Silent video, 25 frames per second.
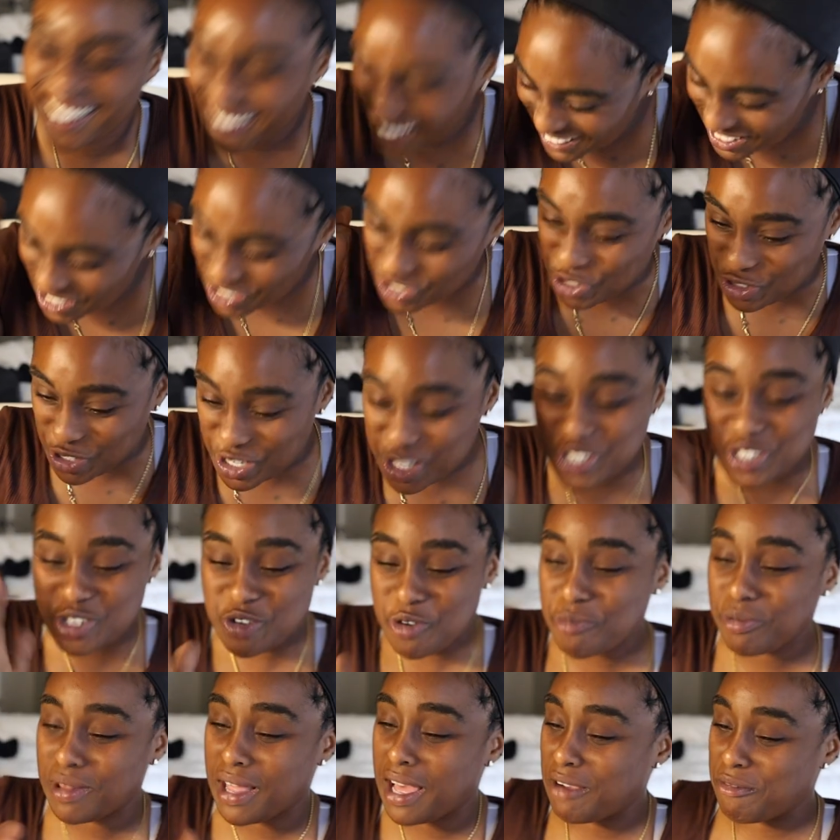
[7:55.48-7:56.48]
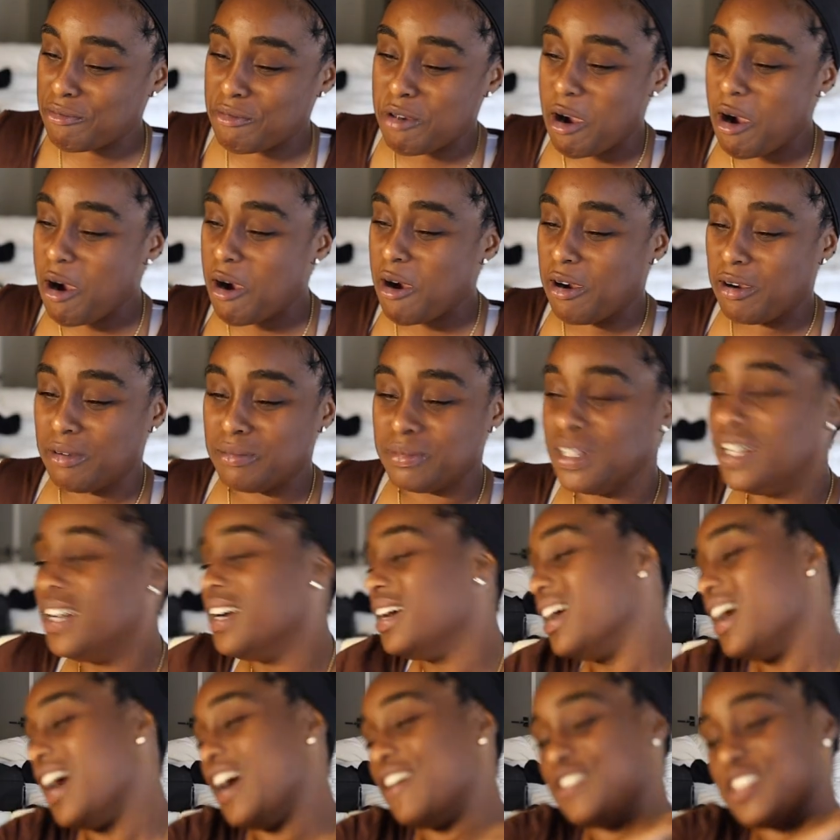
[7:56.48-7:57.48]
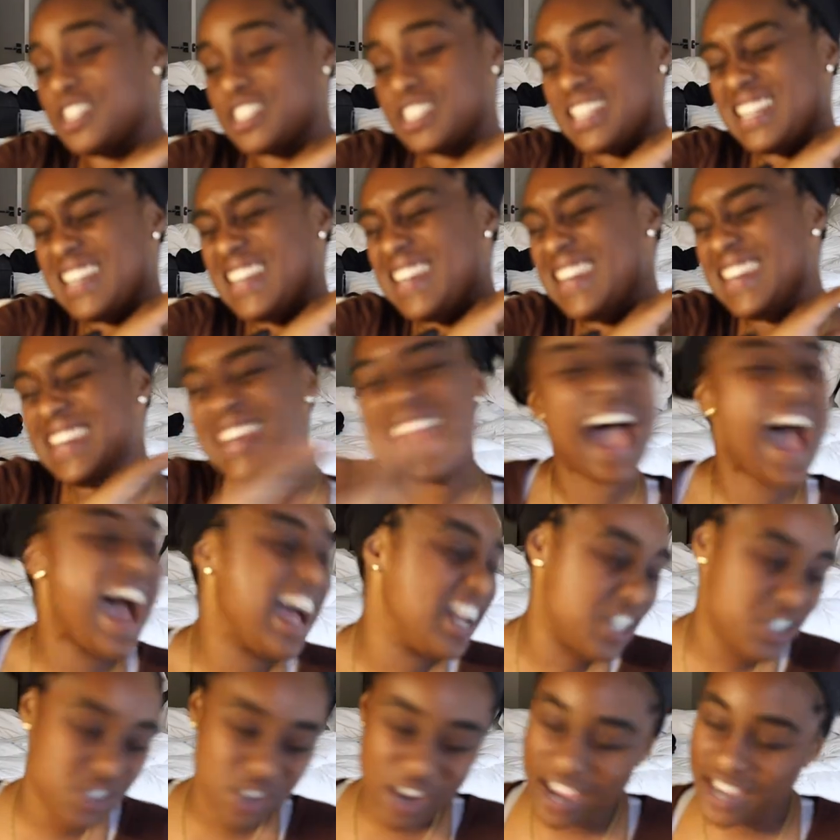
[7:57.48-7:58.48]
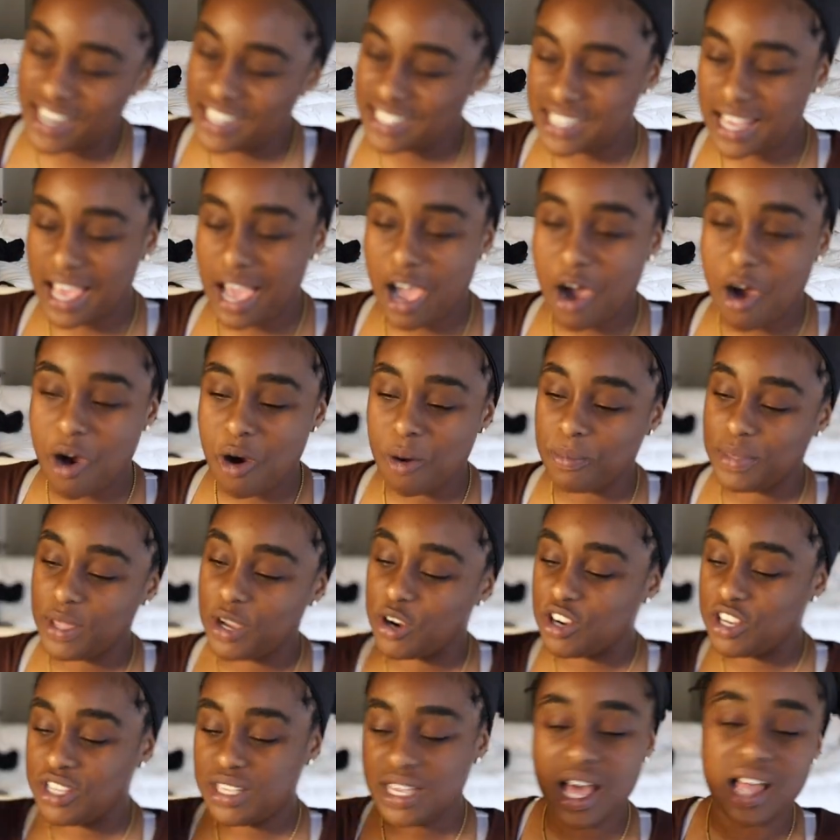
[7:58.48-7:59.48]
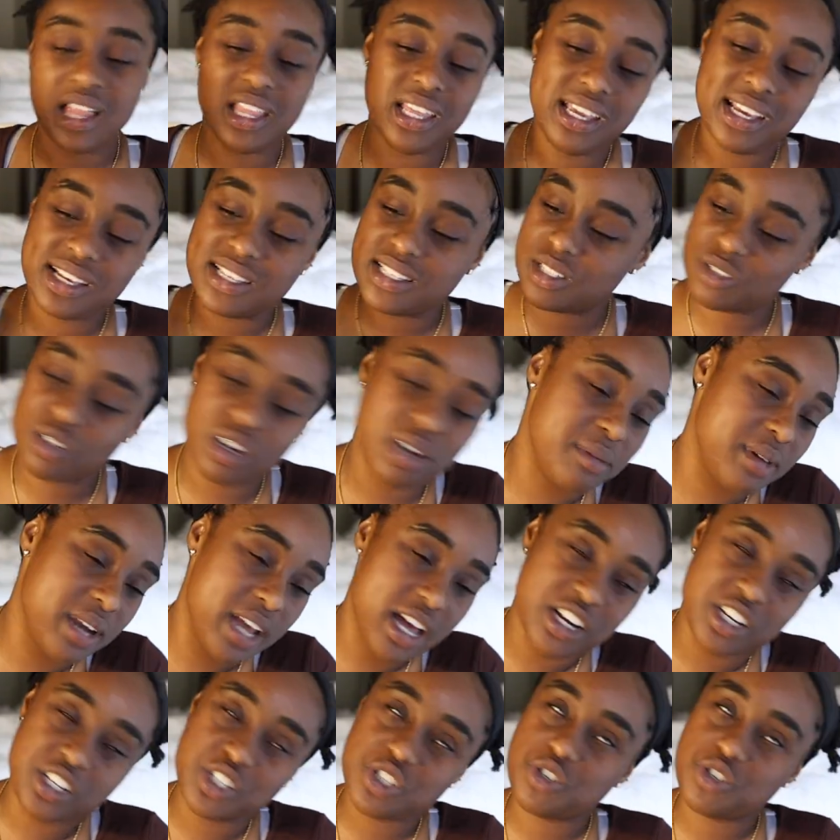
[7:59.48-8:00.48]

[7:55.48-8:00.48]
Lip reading: the traditional black mom of just not trying to help. They're yelling and screaming at